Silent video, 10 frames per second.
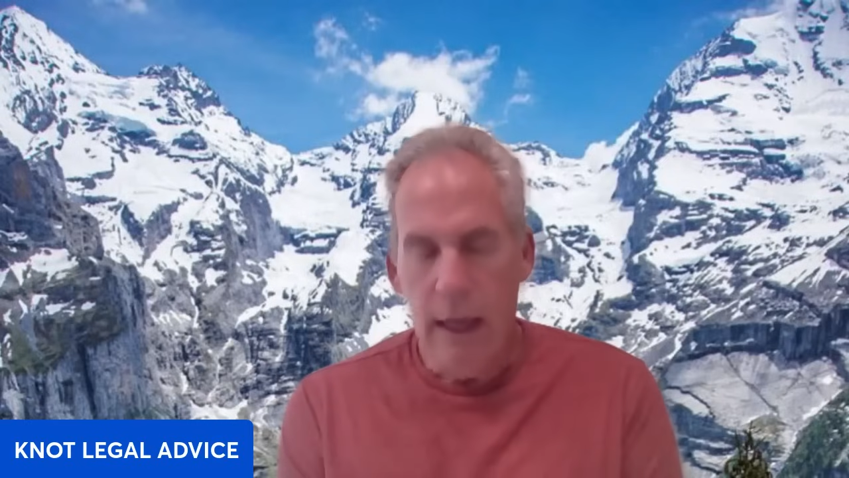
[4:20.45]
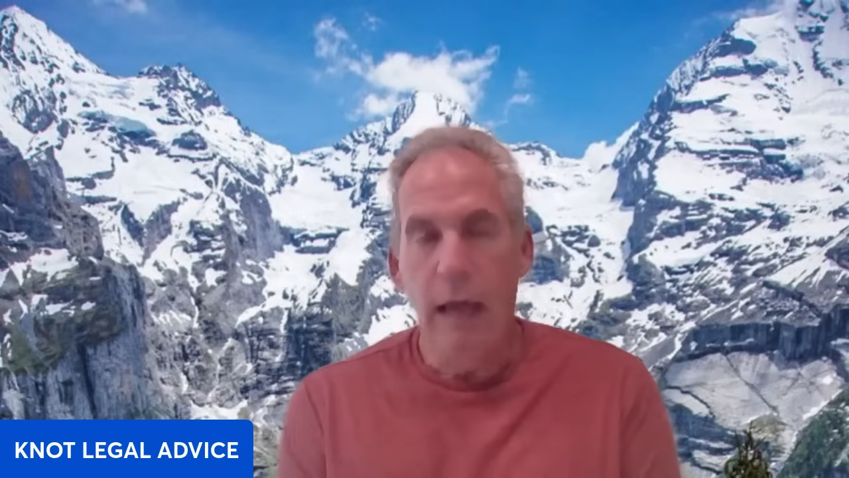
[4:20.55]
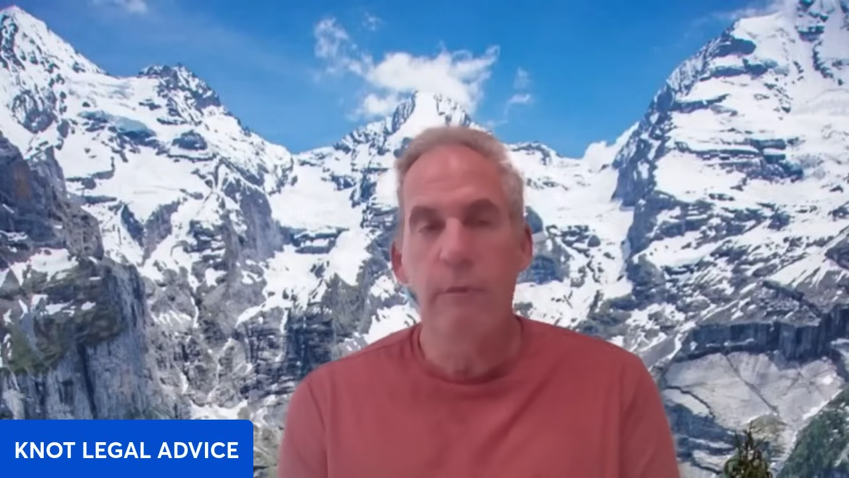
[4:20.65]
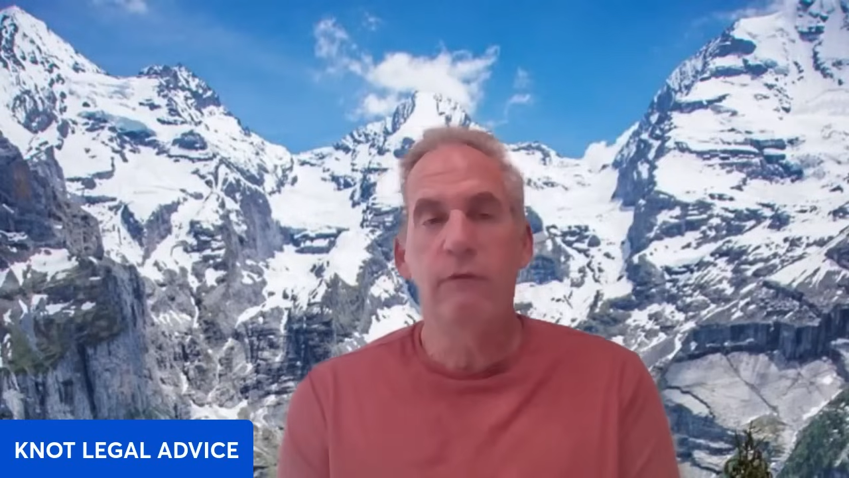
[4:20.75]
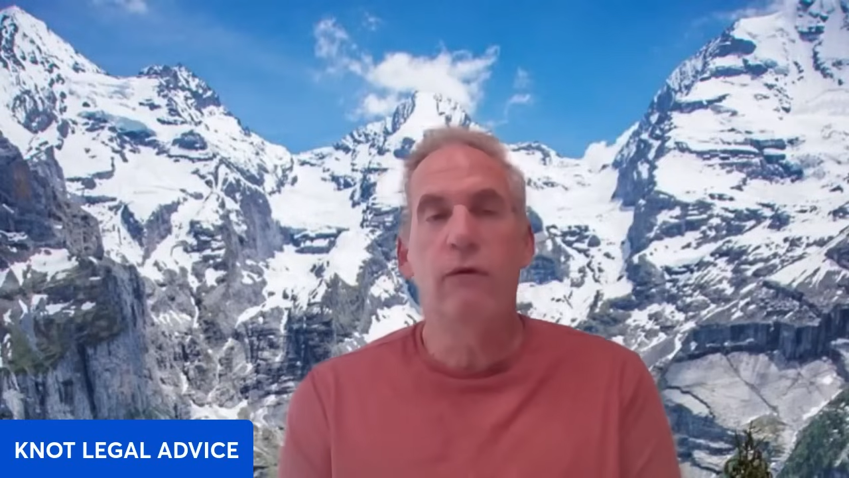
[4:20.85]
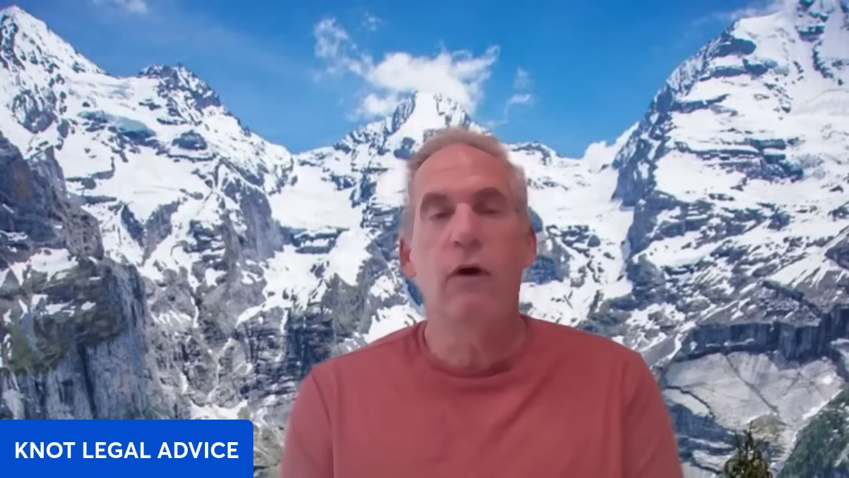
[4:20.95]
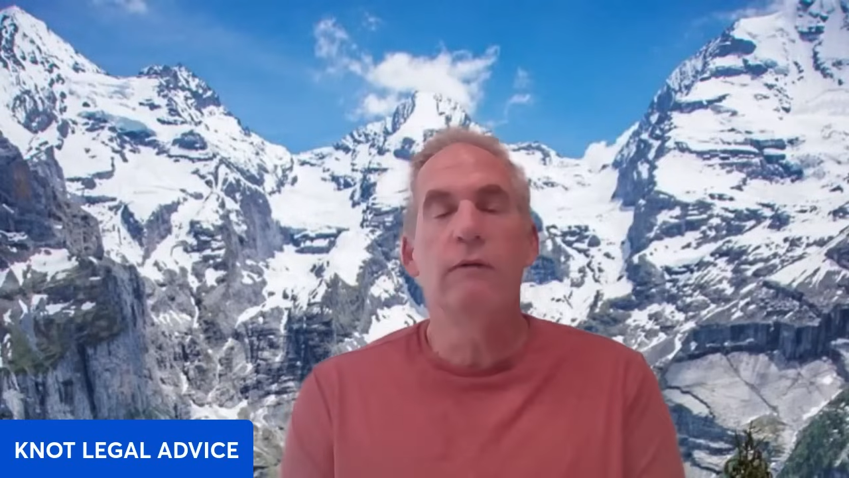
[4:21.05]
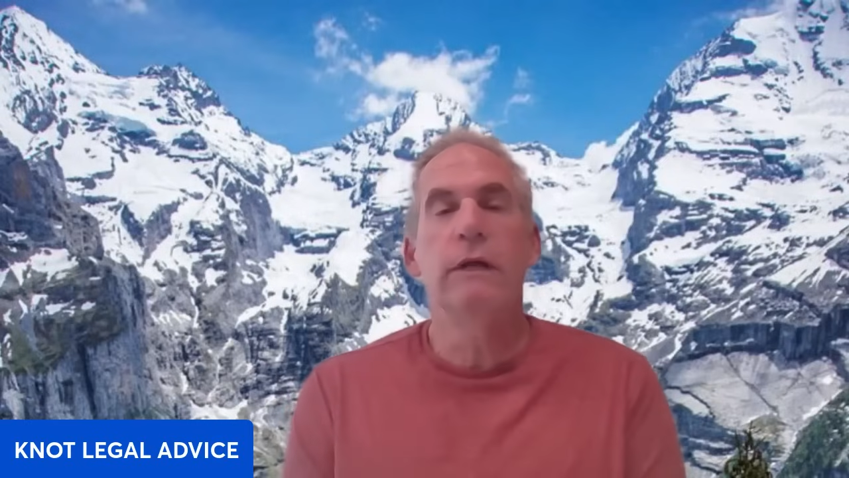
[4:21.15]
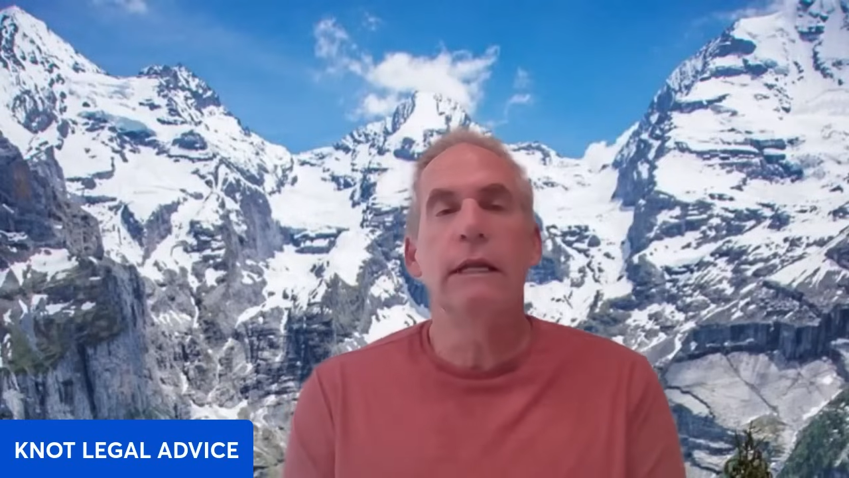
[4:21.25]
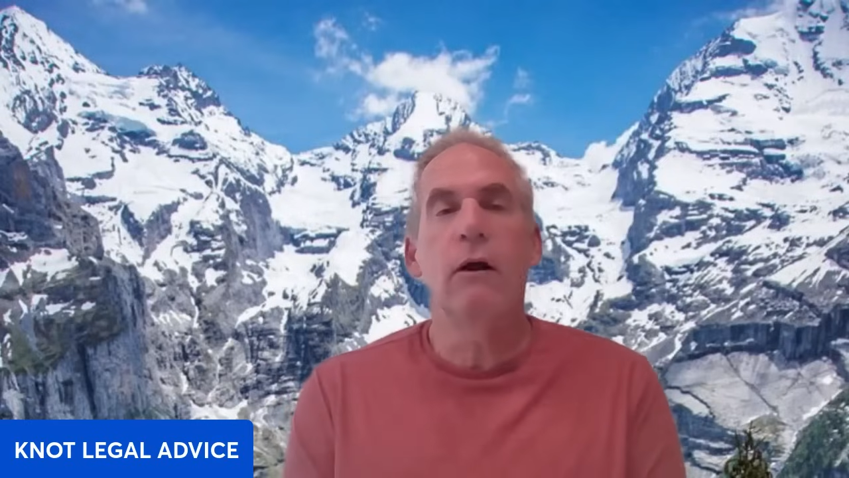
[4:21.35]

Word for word: I'm involved in an